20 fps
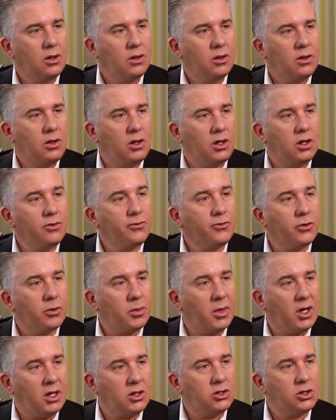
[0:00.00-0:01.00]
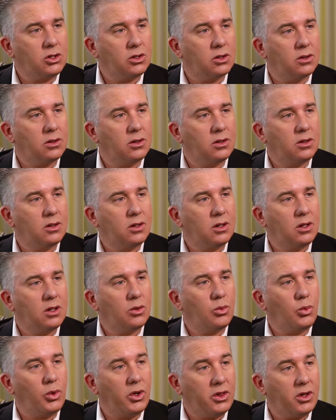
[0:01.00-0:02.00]
the information
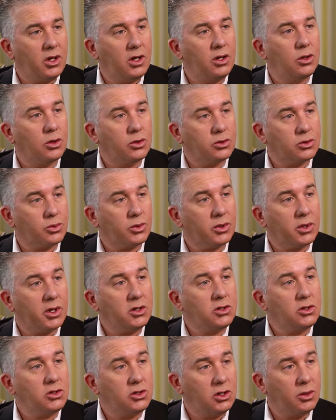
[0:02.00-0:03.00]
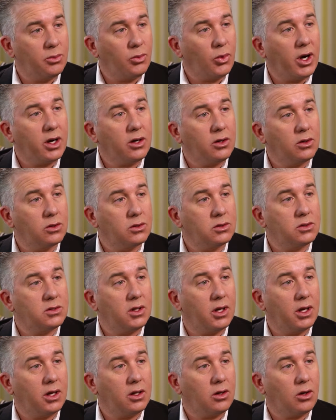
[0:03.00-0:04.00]
within those relationship records
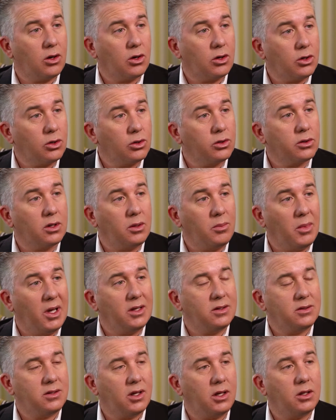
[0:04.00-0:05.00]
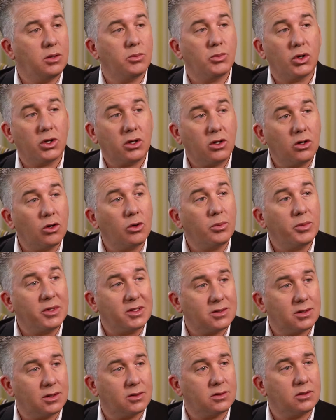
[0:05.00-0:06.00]
that are currently maintained in
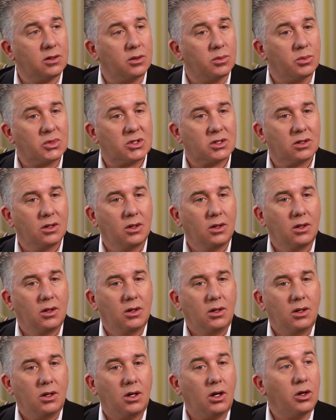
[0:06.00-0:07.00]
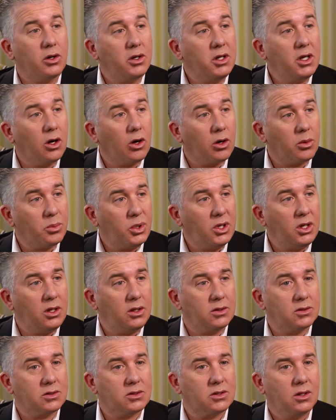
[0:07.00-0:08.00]
procurement systems or
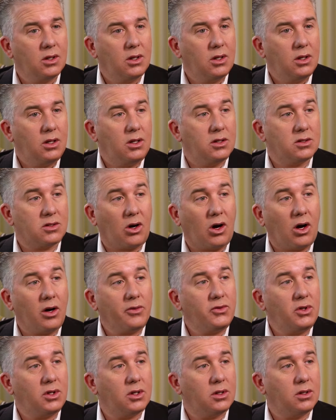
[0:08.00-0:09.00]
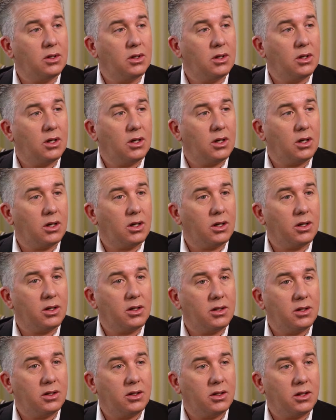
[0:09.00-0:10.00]
ERPs is often
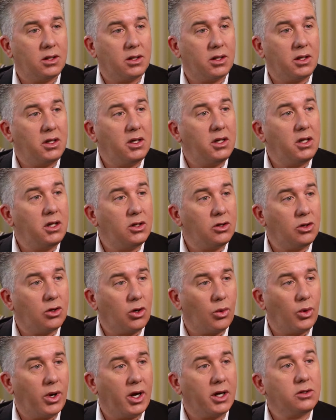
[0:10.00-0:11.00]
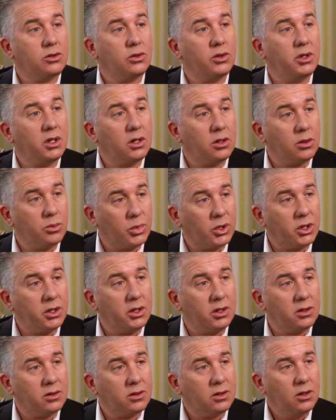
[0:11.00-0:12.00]
incorrect or
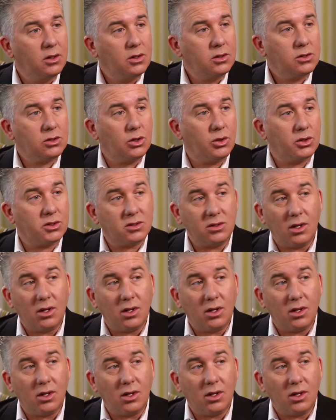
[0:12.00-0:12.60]
incomplete. So it's